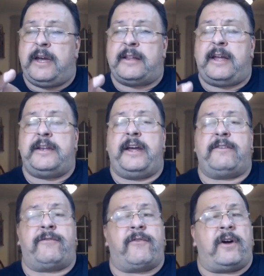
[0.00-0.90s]
You get that
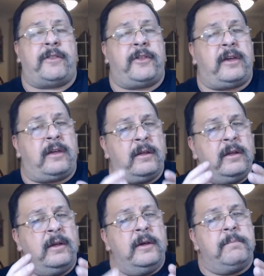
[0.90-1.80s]
nice frothy
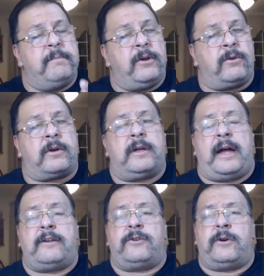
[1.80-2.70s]
milk
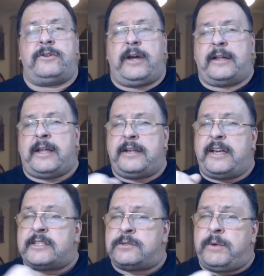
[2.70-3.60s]
onto it. You got that
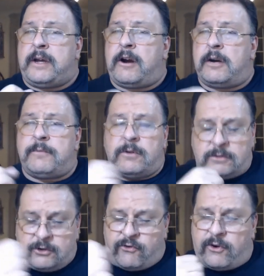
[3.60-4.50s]
nice sweet
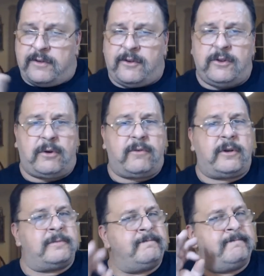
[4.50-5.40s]
caramel just drizzled
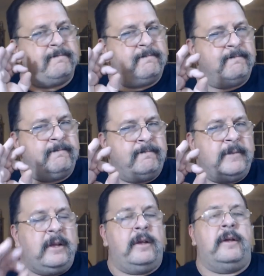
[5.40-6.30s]
over it.
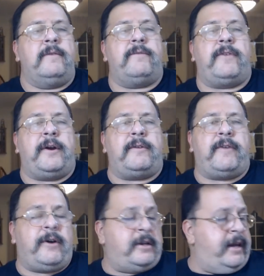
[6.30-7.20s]
Very,
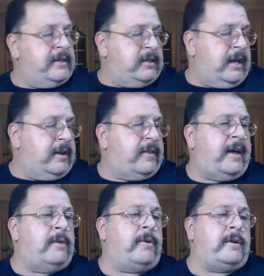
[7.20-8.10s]
very tasty onto
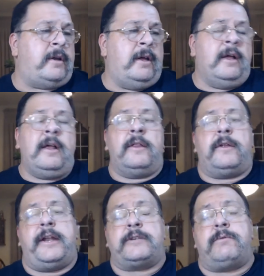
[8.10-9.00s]
that one.
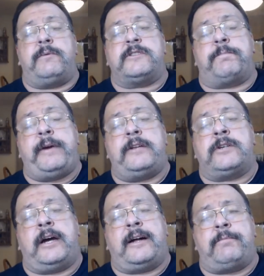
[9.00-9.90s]
The next one was the
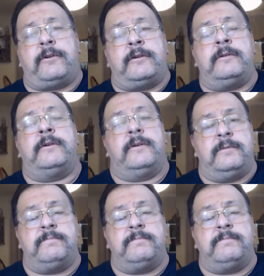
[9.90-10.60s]
peach cobbler.